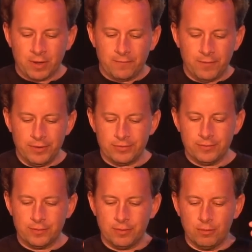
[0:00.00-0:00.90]
First
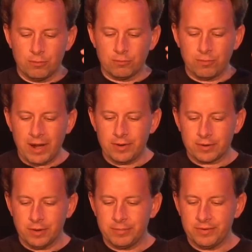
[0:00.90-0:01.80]
of all, run a
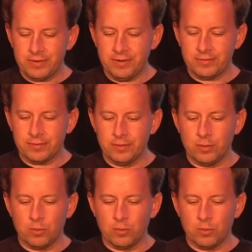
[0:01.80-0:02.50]
competition